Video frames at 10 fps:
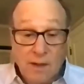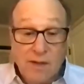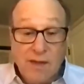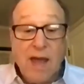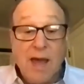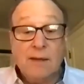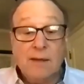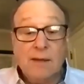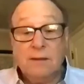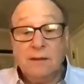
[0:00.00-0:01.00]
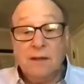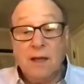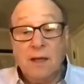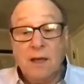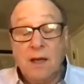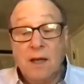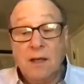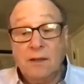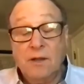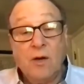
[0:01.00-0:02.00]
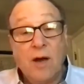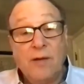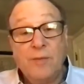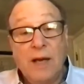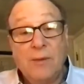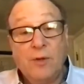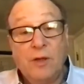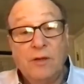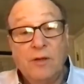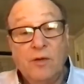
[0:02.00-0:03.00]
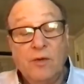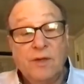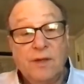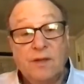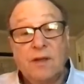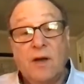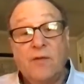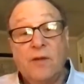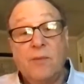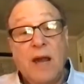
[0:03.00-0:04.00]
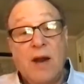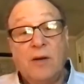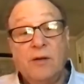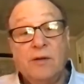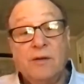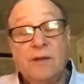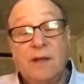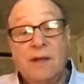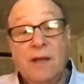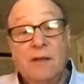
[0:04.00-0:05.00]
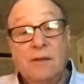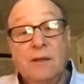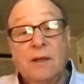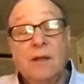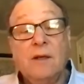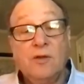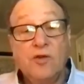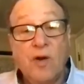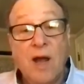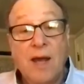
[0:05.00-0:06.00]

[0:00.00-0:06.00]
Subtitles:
that, you know, I've been able to do is discover the barriers and then try